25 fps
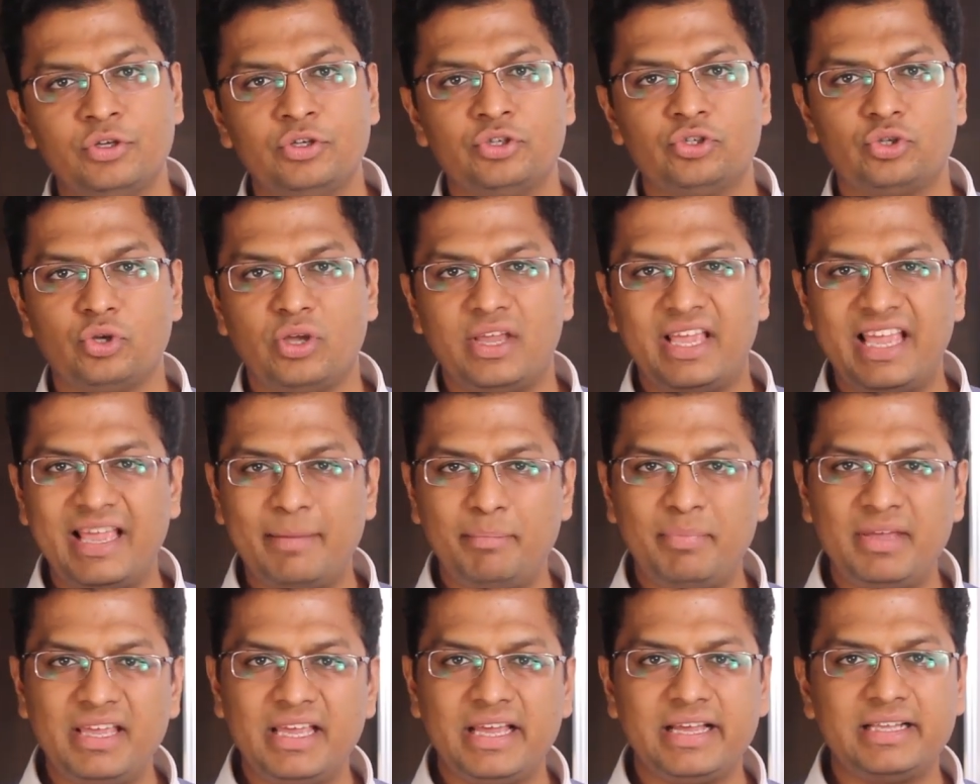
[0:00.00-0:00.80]
So
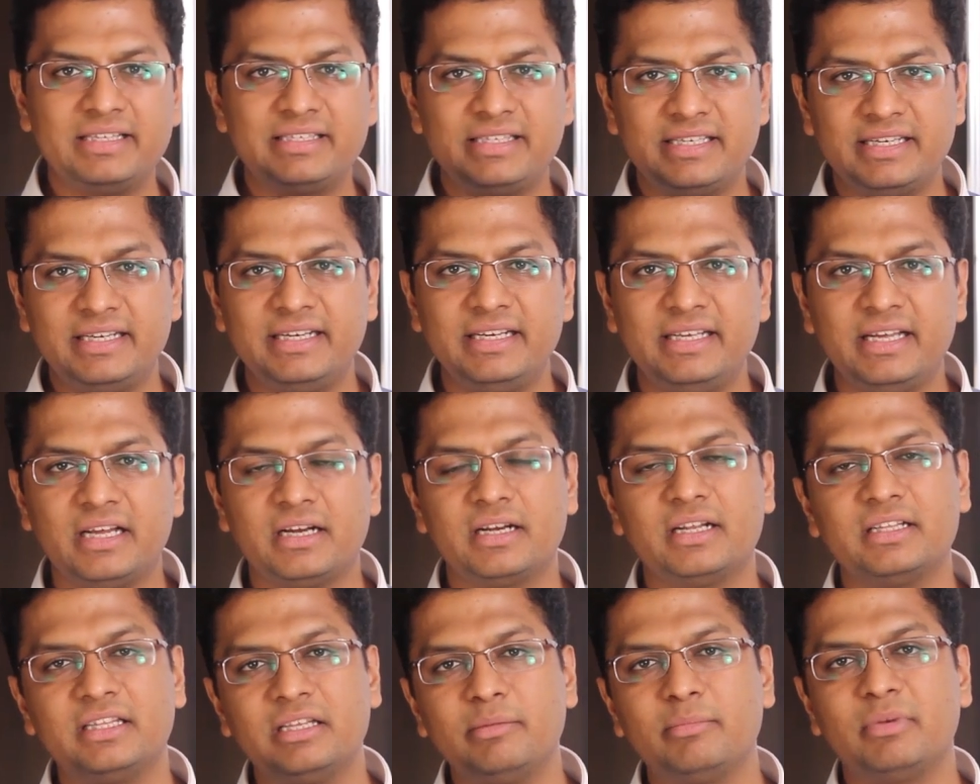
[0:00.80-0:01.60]
AB and CD are
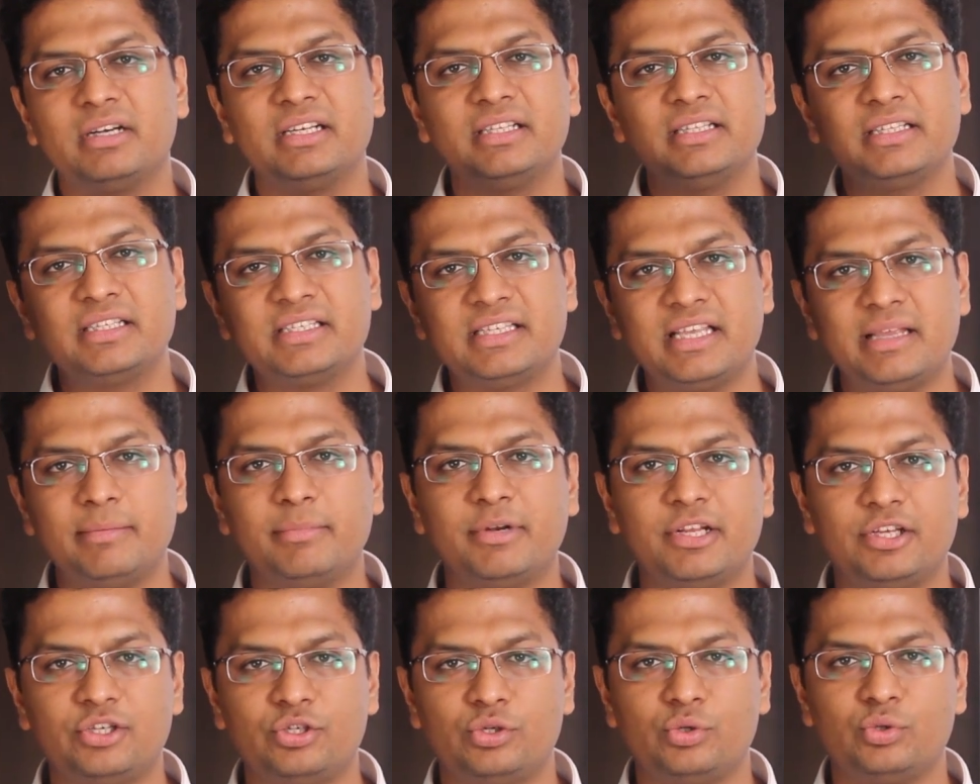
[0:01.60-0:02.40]
nothing but in the same
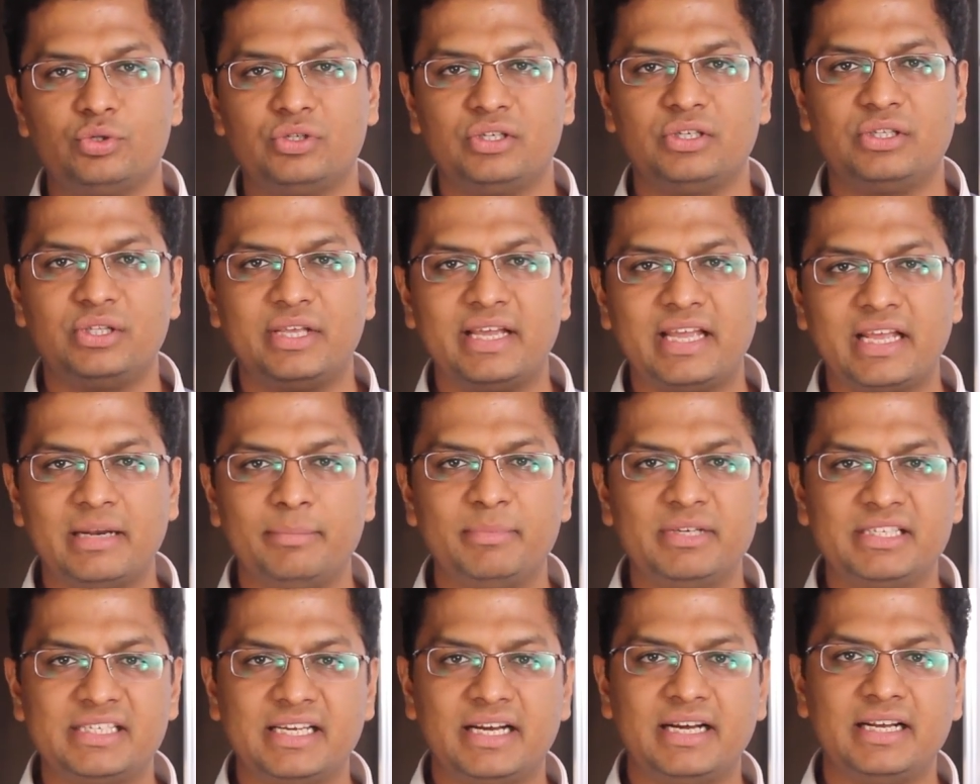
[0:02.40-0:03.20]
ratio. So they can
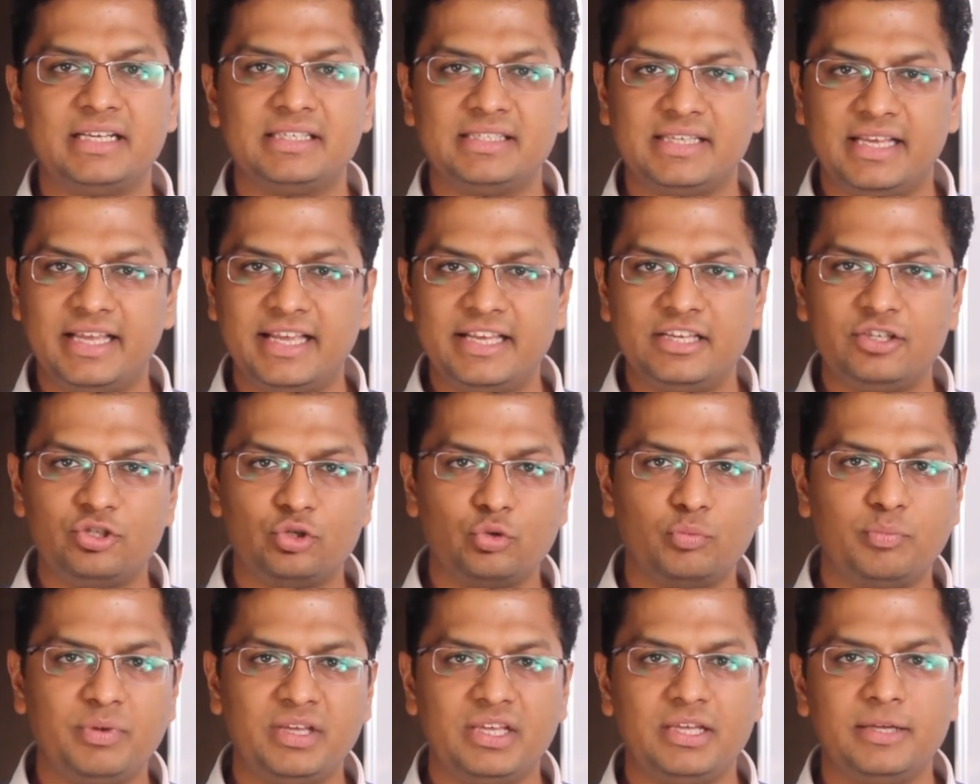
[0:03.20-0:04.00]
be said as A is
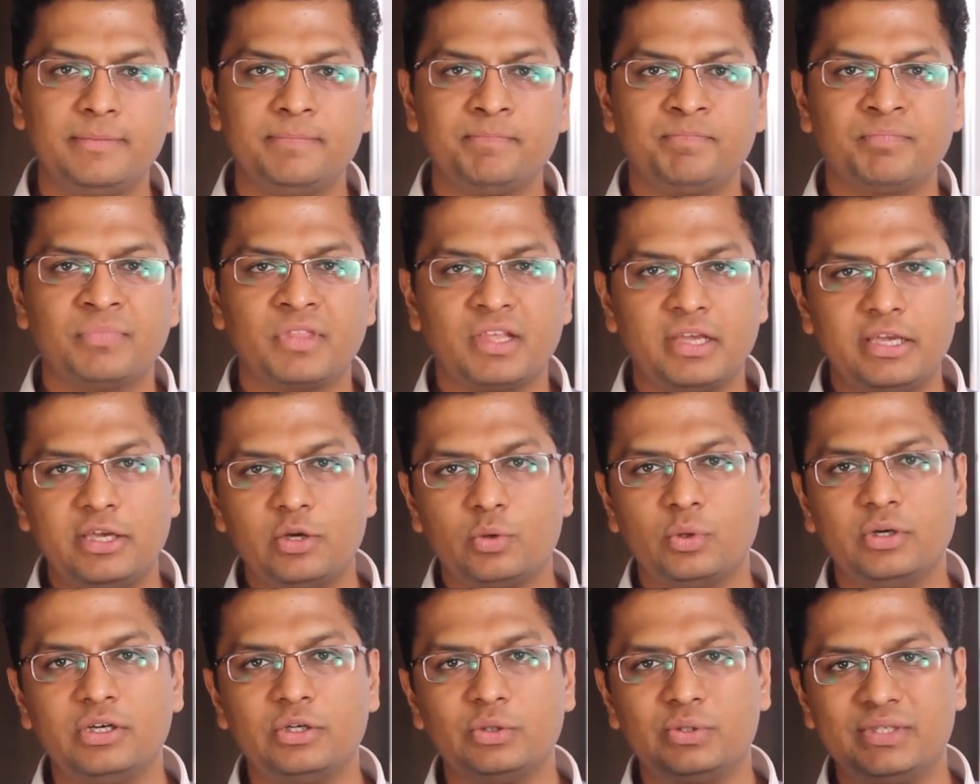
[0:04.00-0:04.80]
to B
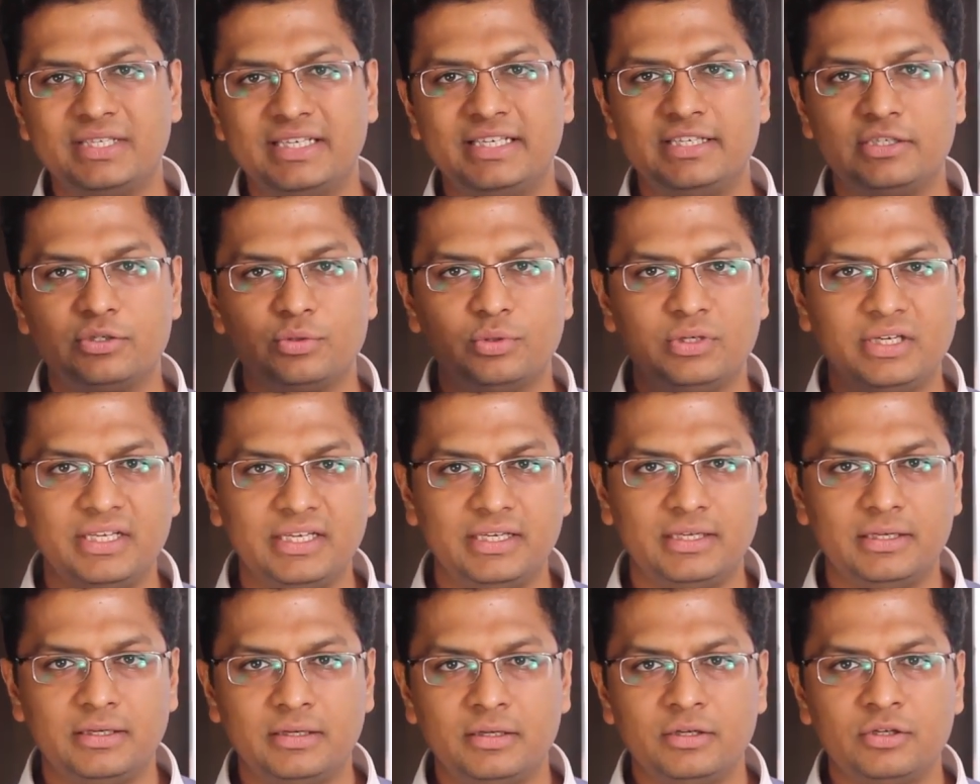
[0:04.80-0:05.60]
equal to C is to
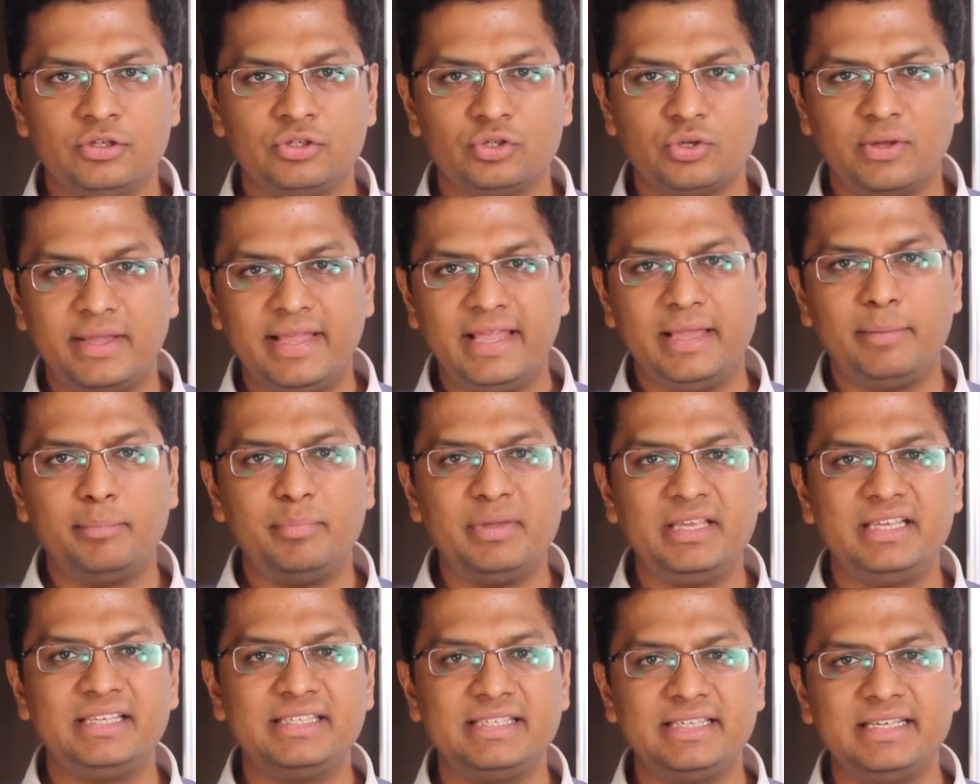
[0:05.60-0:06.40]
D. So
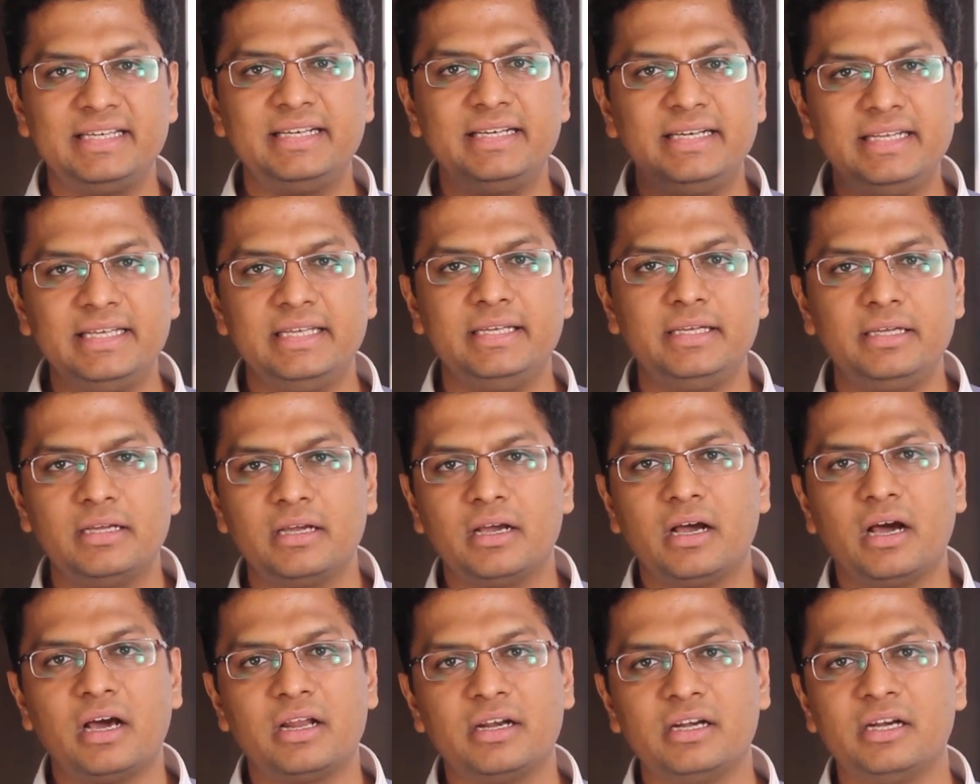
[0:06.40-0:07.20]
ABCD
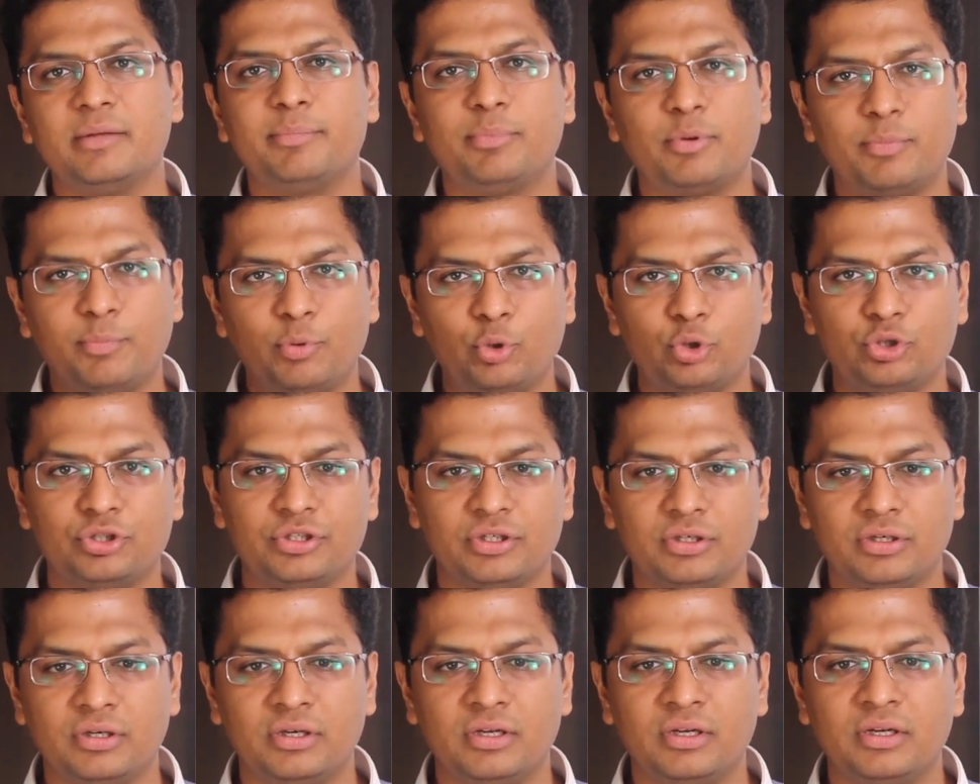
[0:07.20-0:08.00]
are in a
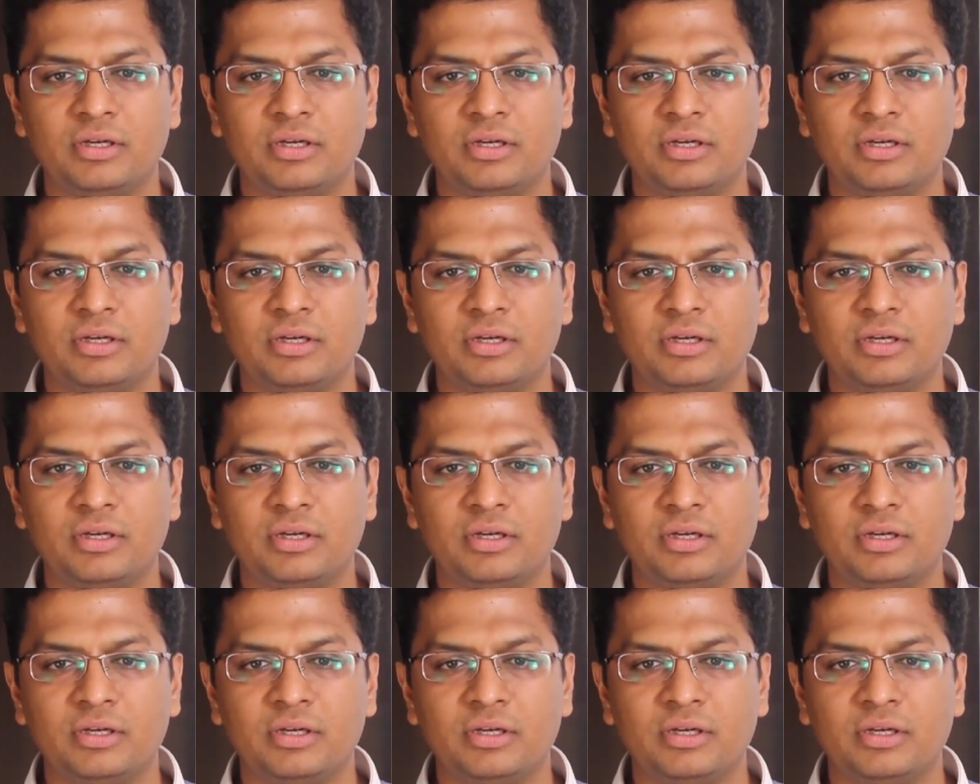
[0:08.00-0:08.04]
proportion.